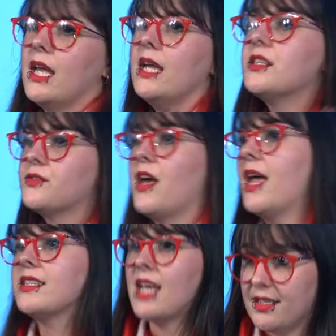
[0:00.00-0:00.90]
It's
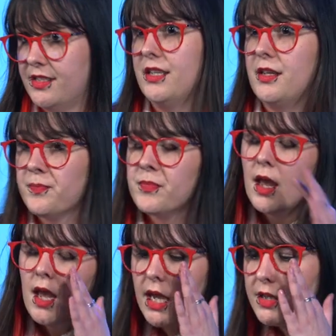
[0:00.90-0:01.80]
fantastic.
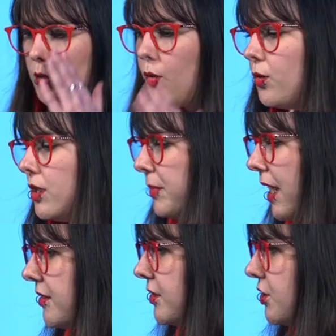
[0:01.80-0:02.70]
It's all
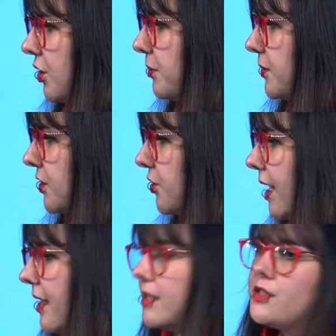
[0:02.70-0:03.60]
about the jobs
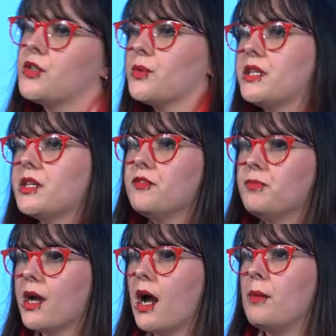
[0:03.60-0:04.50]
throughout history that
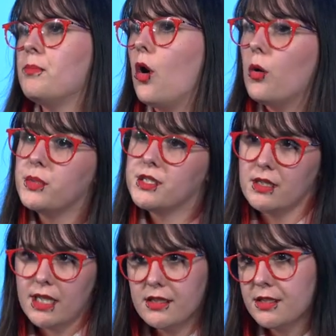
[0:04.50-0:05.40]
have become
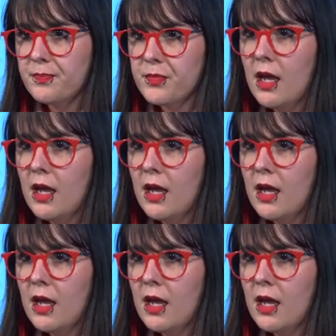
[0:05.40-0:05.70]
obsolete.